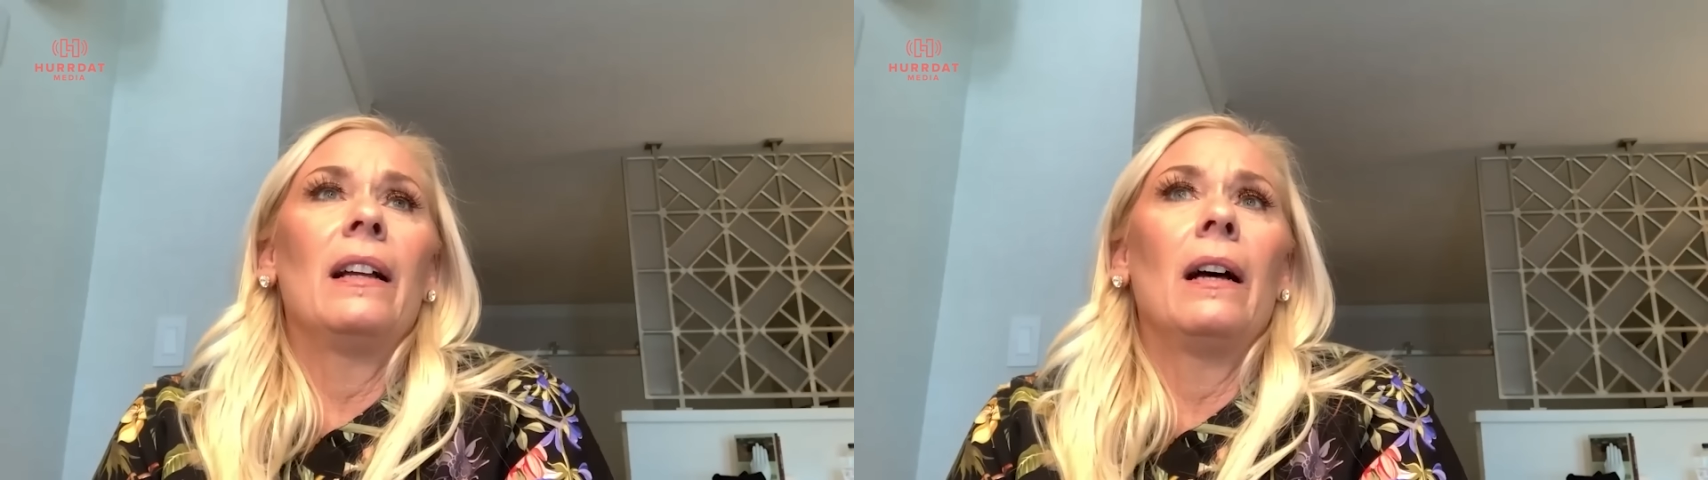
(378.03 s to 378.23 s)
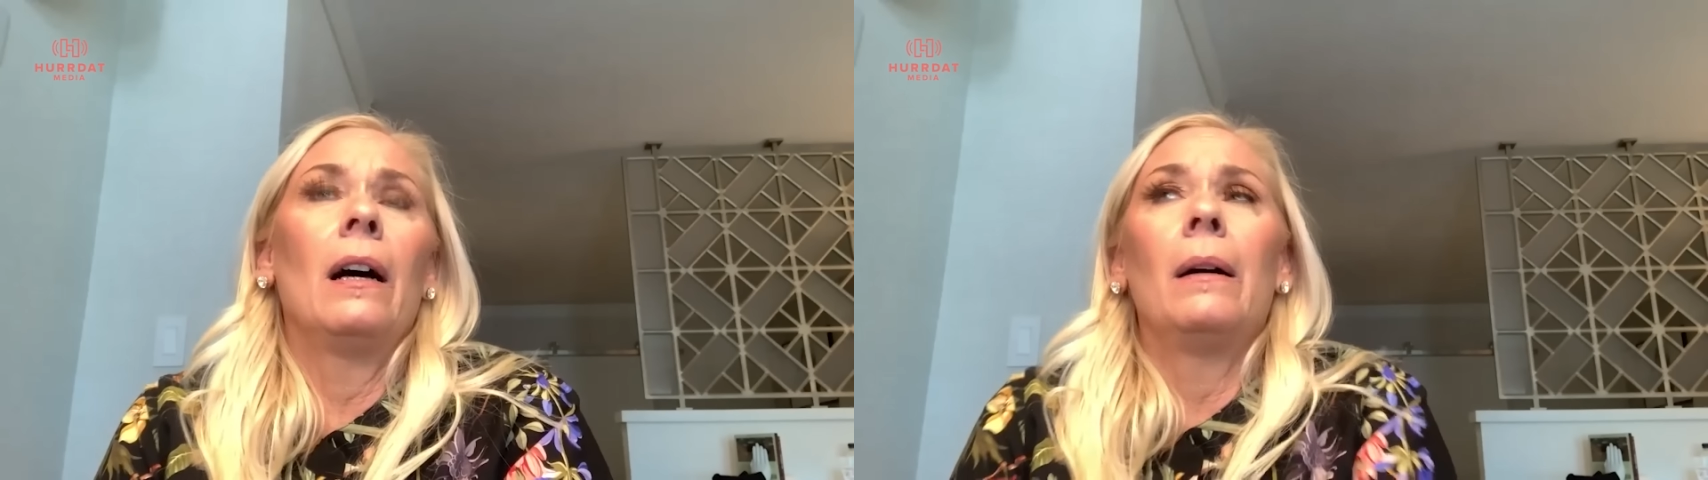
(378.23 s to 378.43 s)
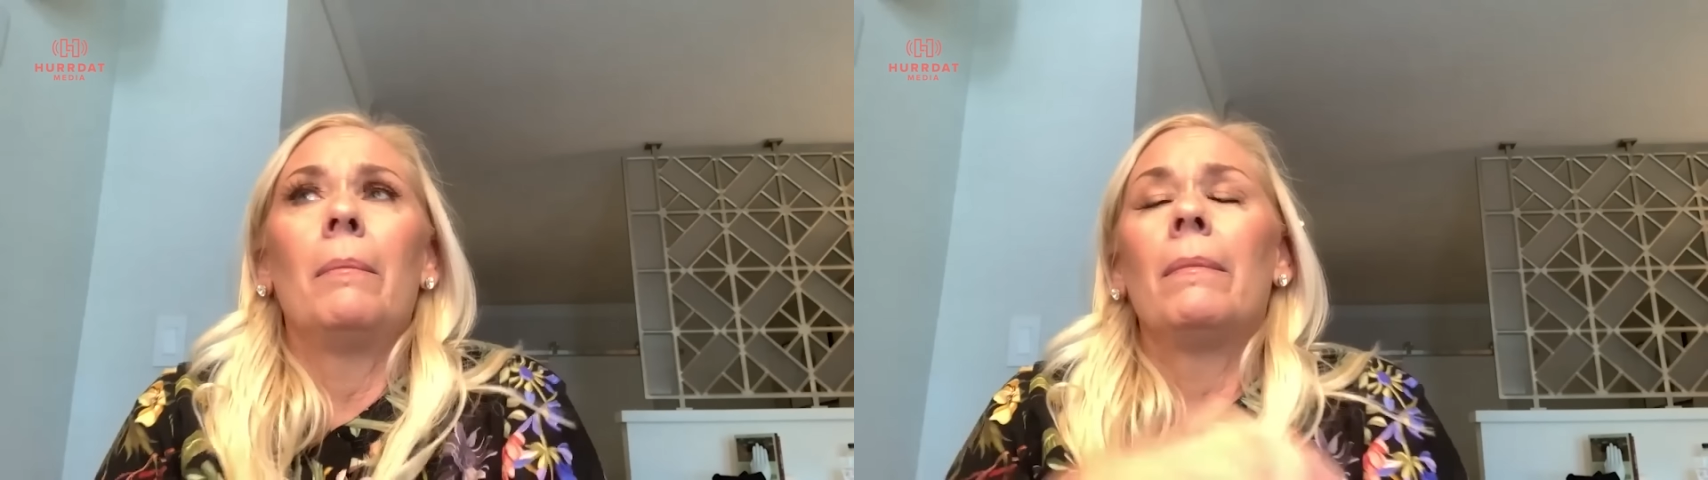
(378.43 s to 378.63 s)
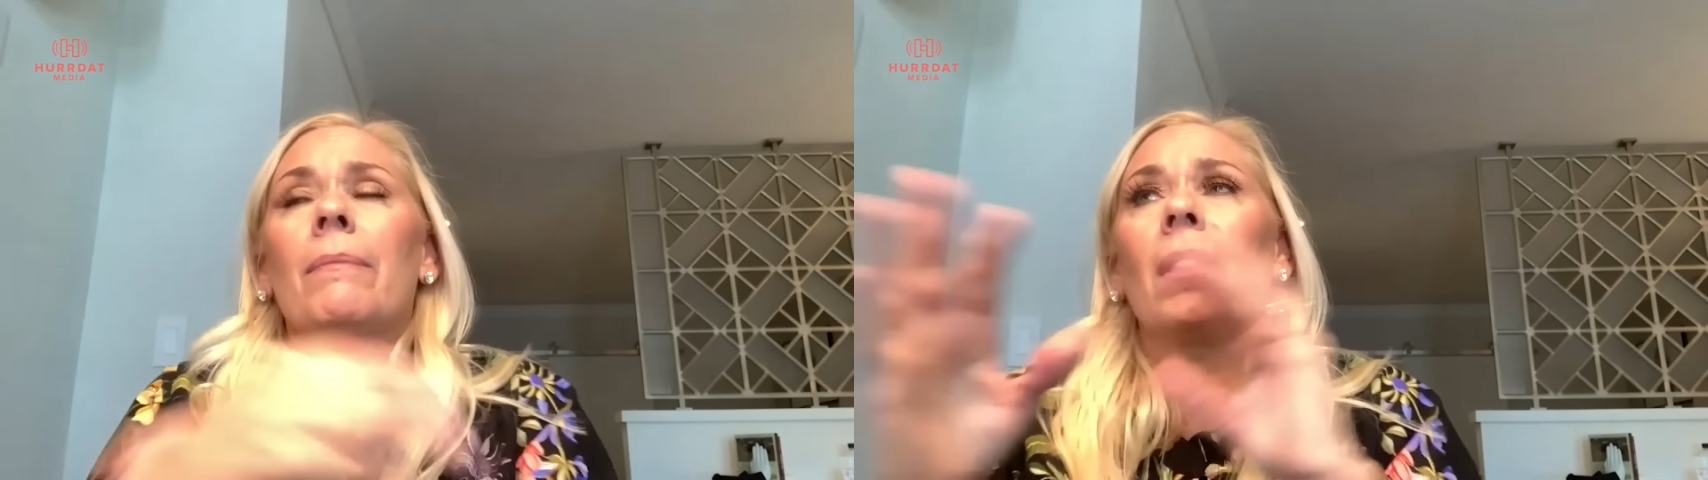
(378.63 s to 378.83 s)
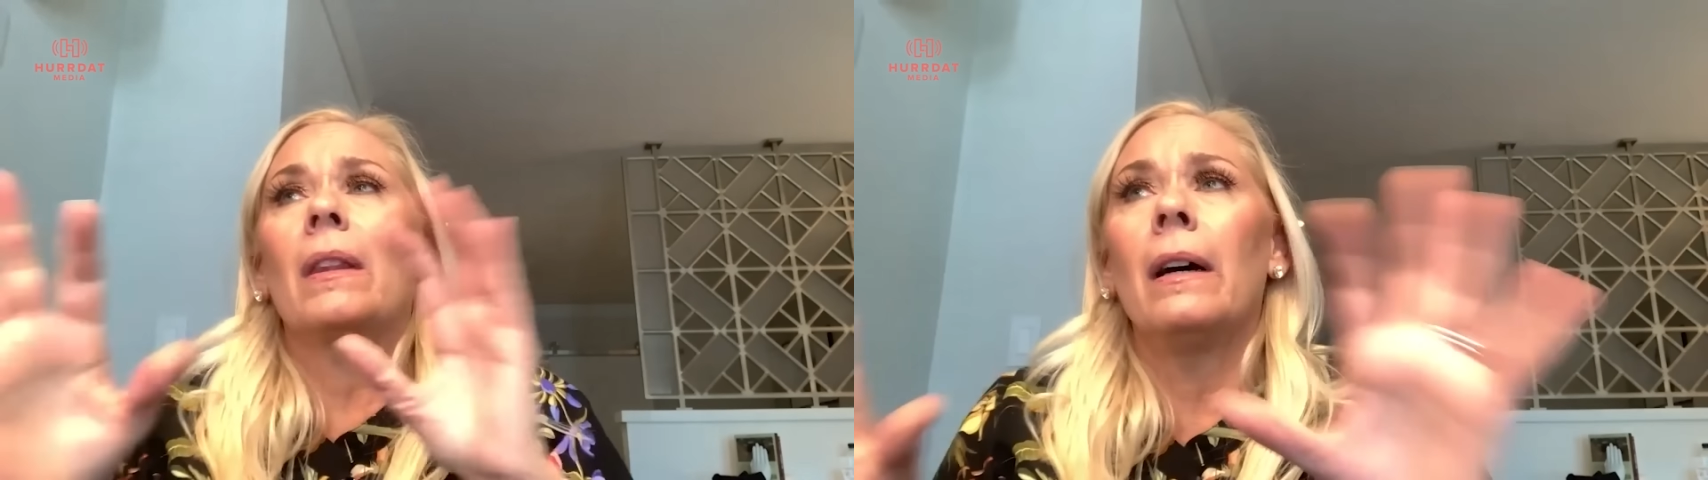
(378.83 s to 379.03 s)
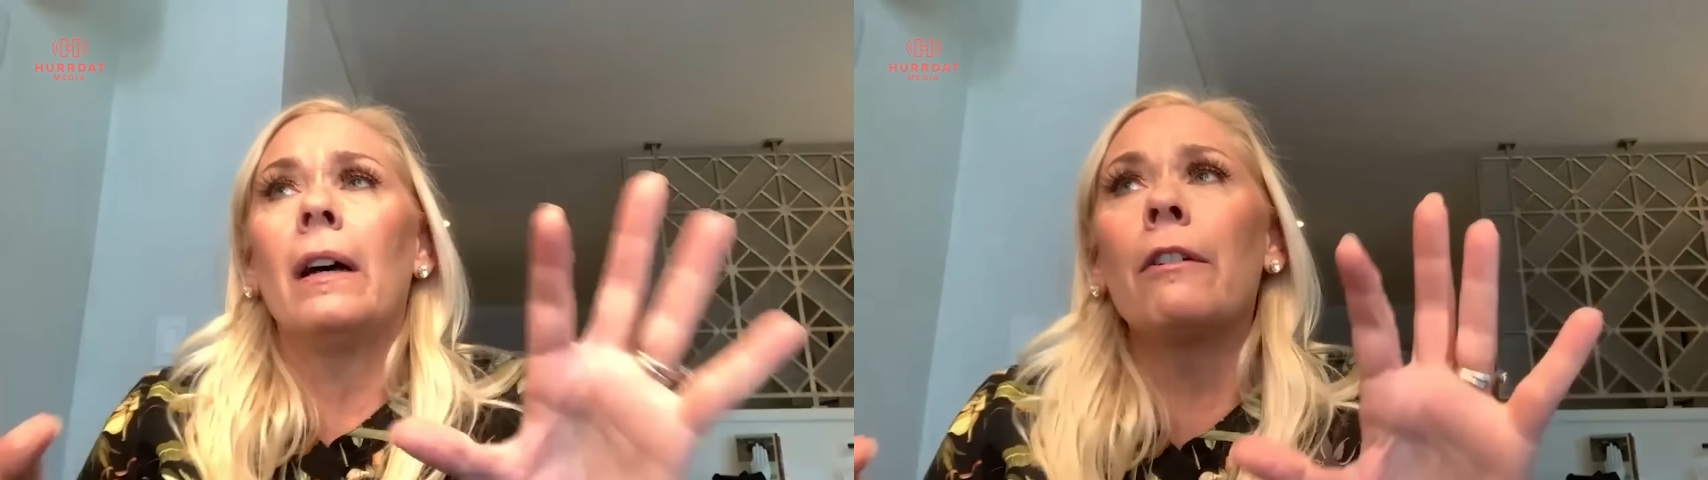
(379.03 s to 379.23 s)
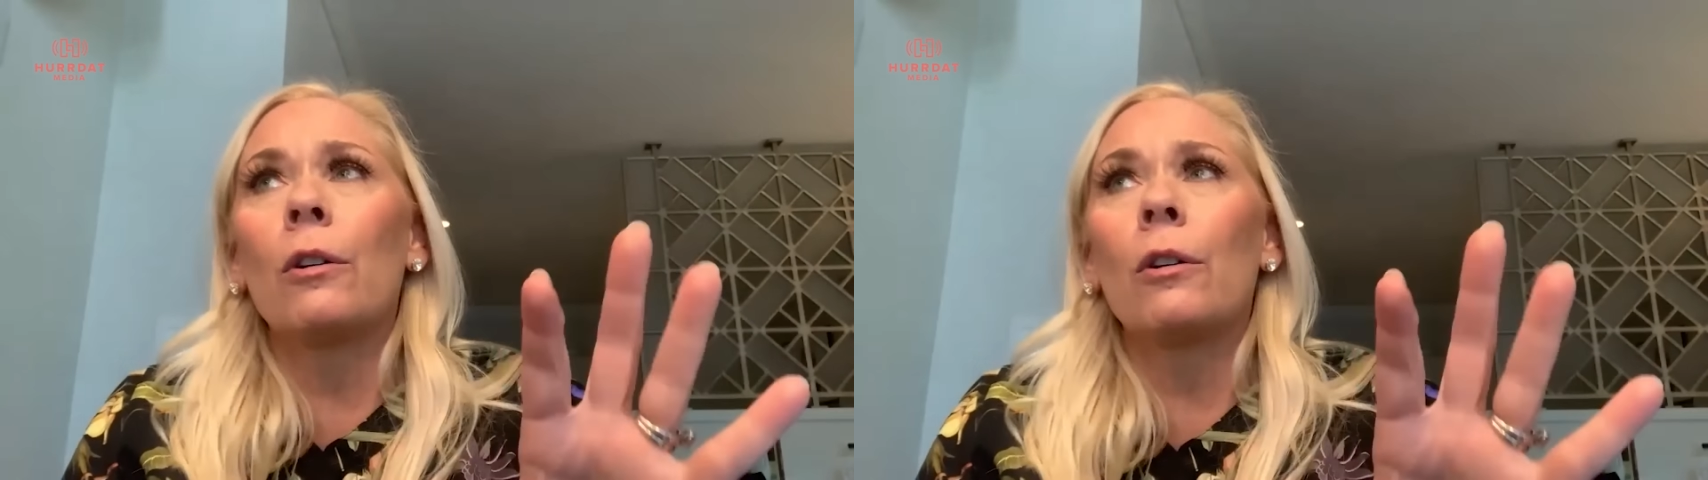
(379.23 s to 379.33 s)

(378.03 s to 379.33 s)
the other